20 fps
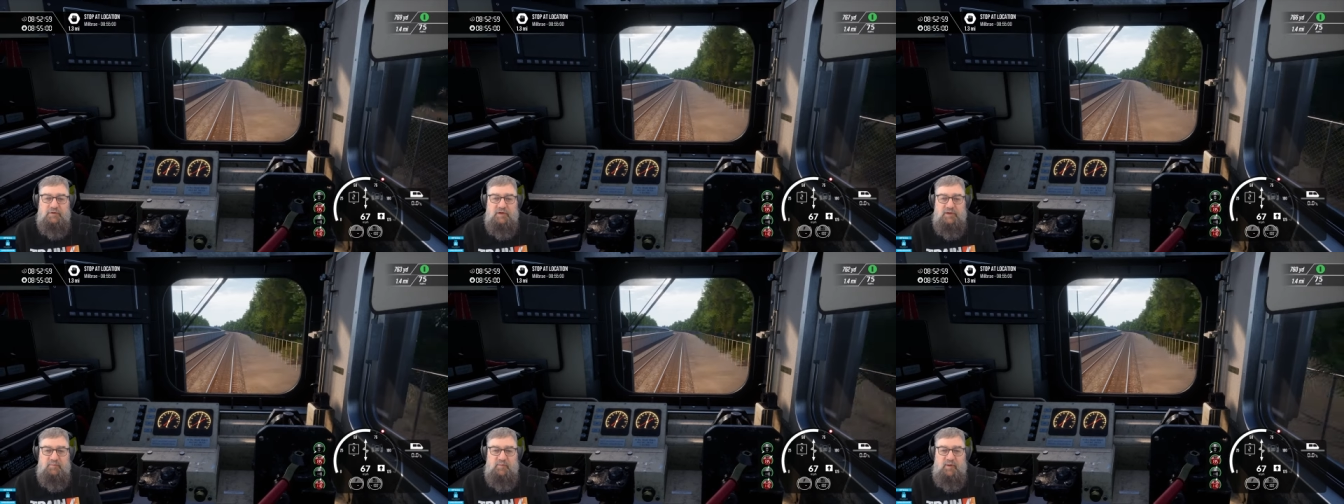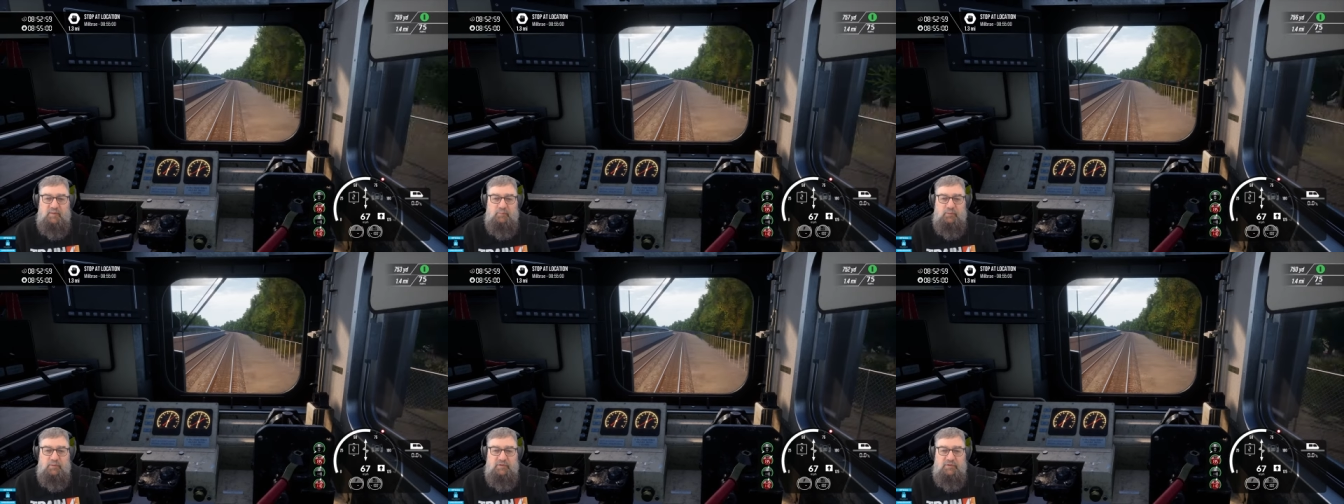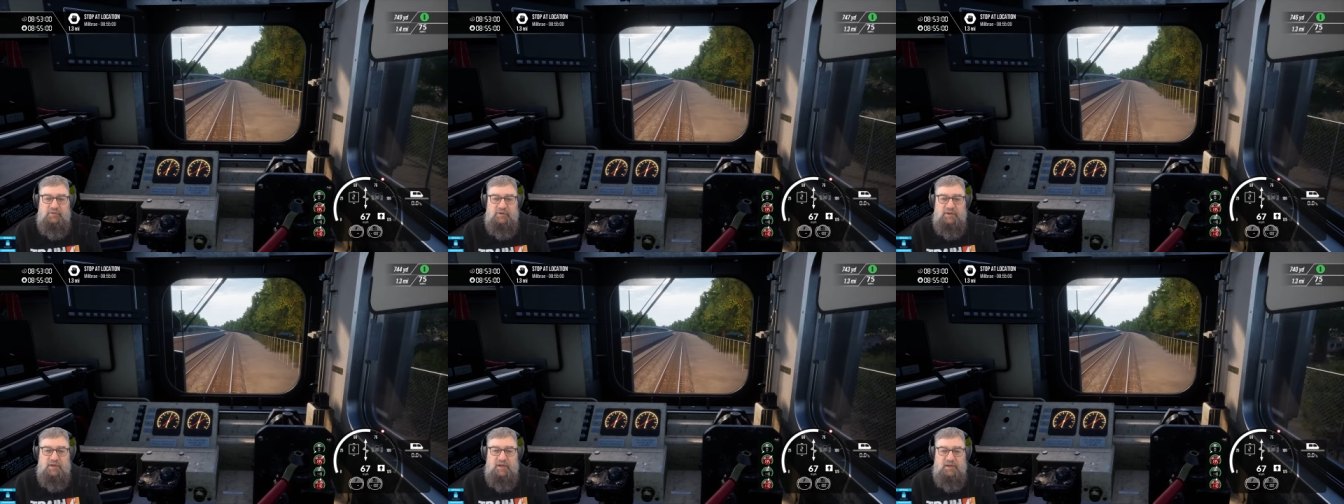keep up
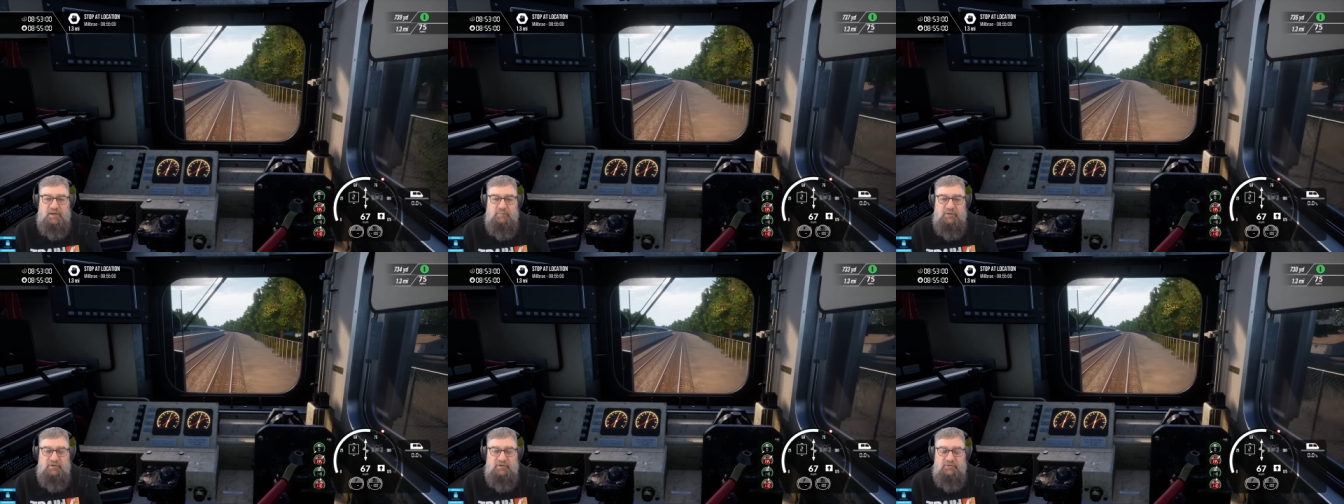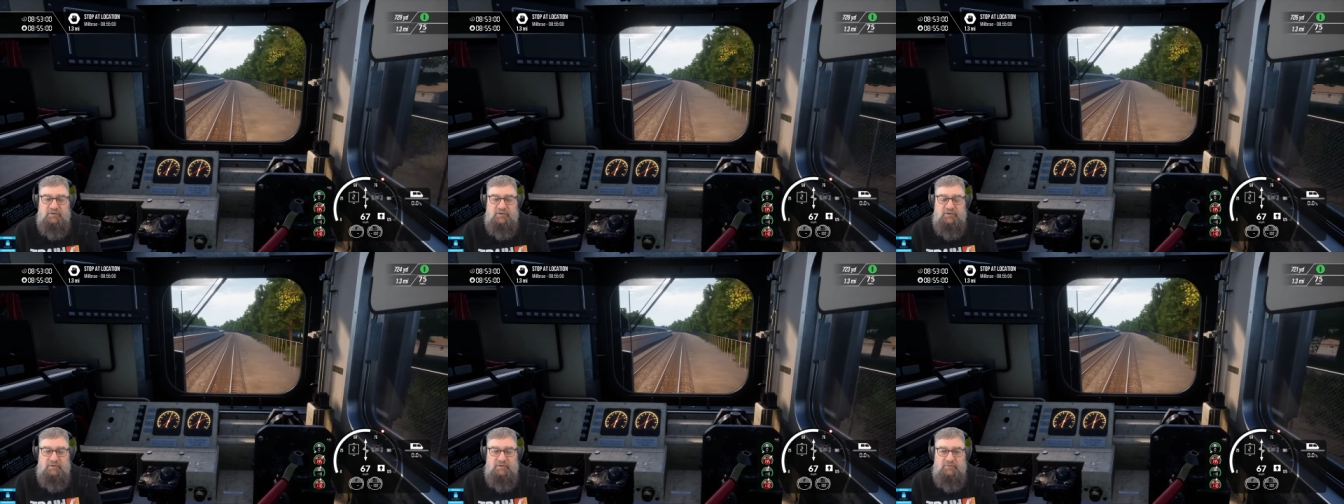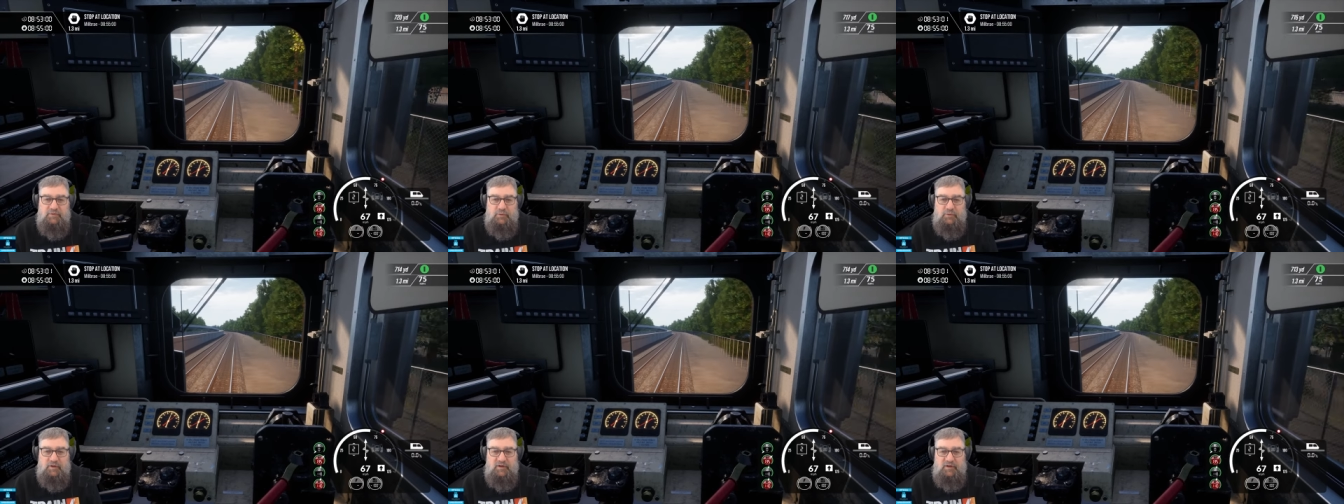with your game engine,
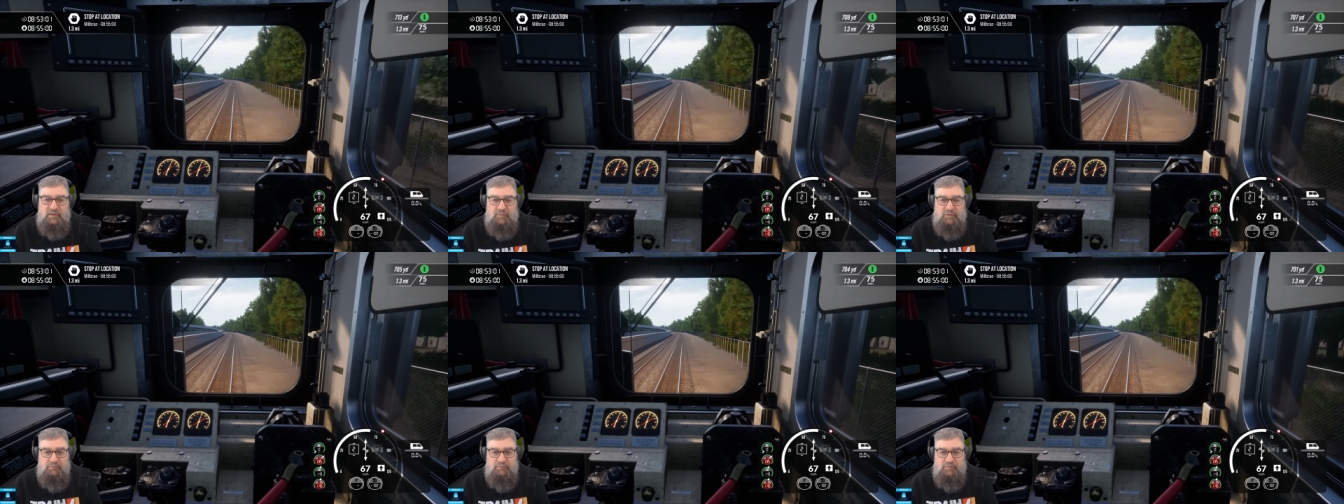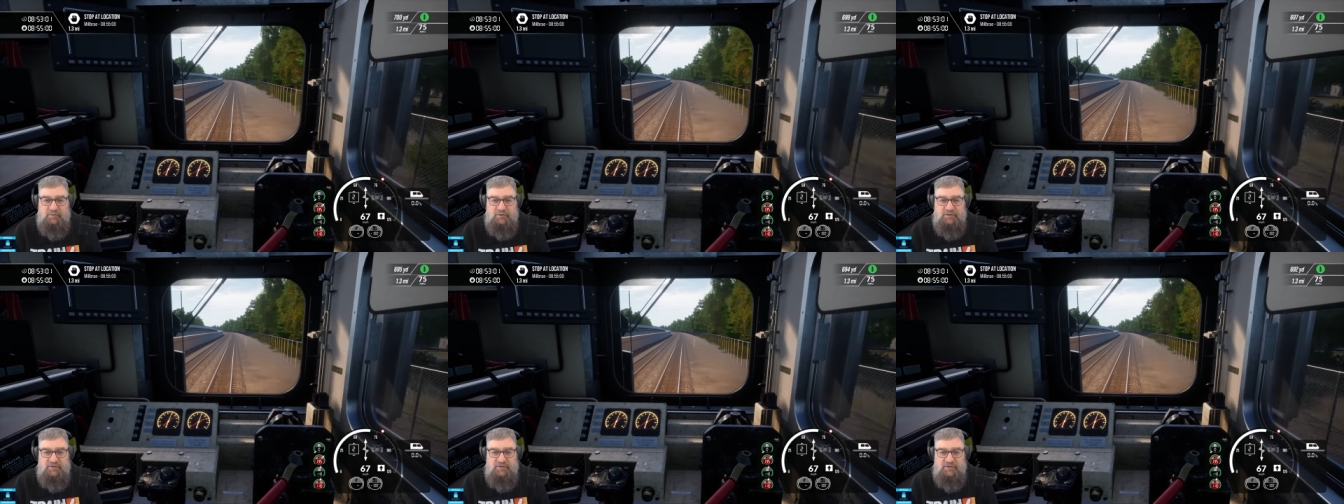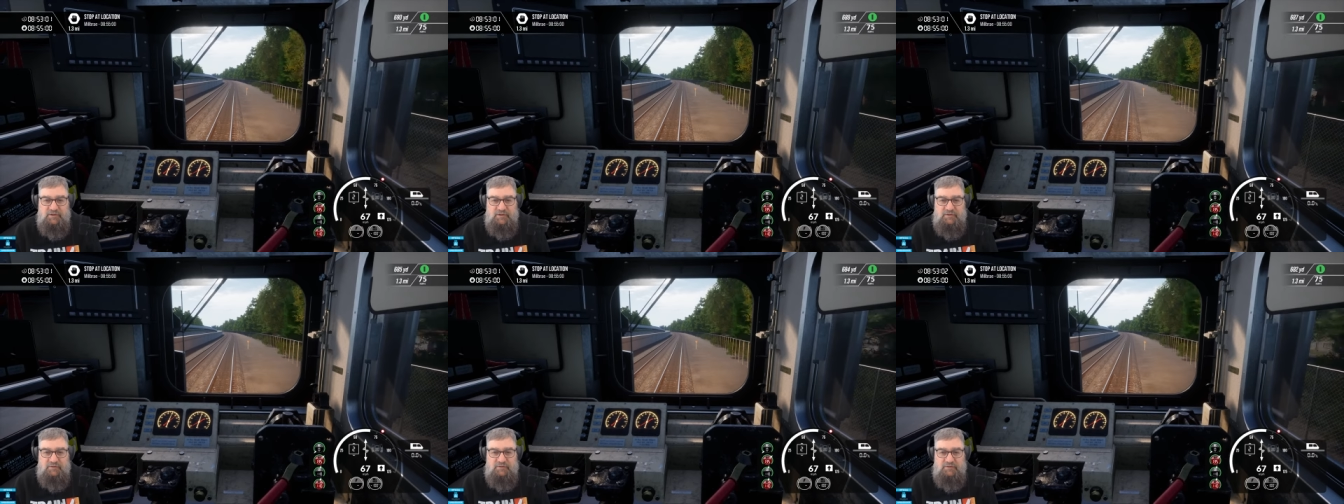if you're going to be
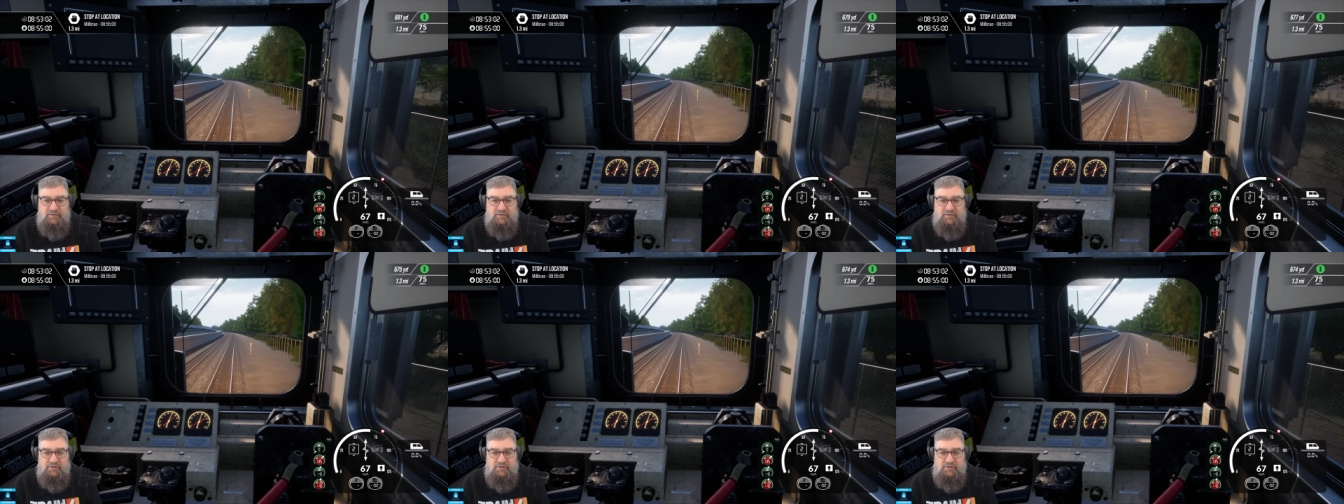releasing